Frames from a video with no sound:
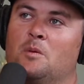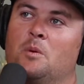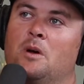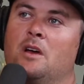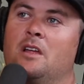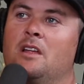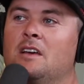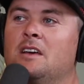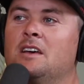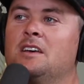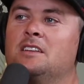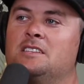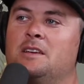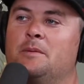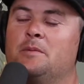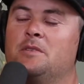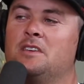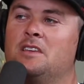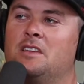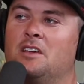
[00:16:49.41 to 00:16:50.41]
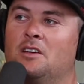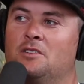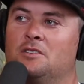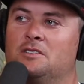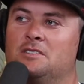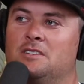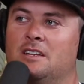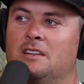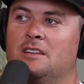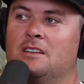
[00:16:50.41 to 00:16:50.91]
But Timothy Keller
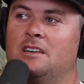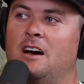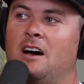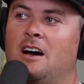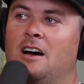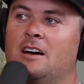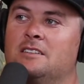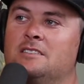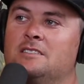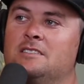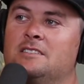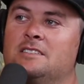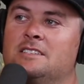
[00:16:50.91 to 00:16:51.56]
said, God